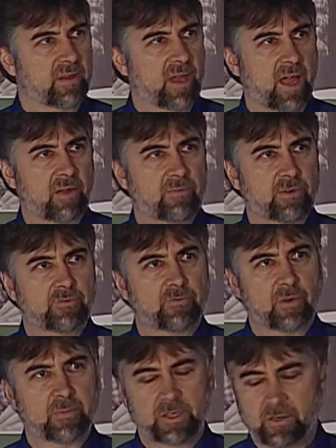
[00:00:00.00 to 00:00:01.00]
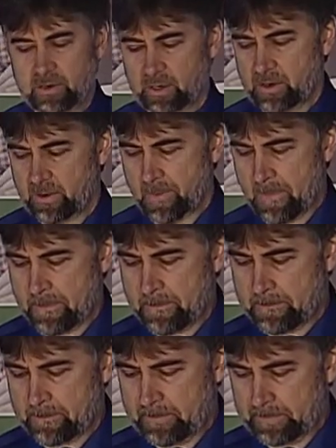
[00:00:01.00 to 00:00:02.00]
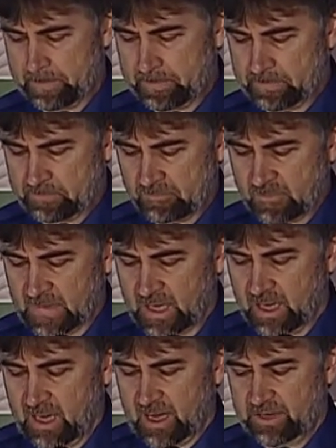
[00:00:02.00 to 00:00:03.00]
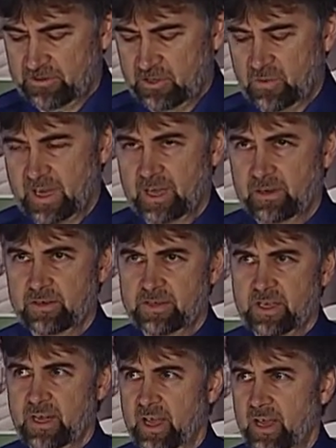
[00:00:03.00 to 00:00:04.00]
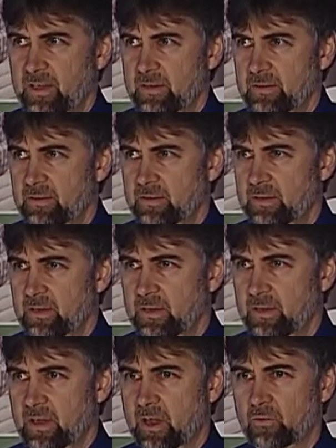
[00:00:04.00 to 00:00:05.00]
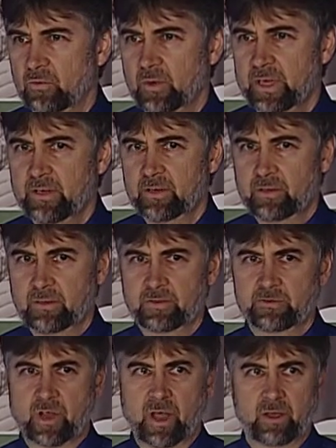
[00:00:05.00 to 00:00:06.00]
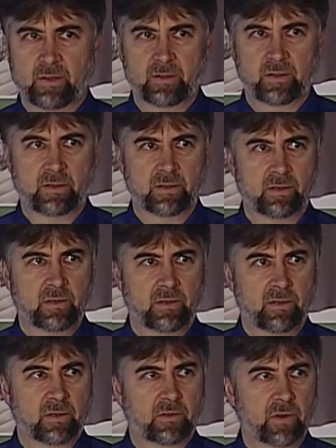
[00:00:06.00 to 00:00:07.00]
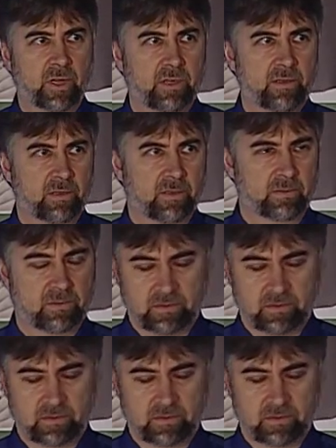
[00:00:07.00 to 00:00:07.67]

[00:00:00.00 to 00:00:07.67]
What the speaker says: average from a year ago. As you entered today, a real child greeted you.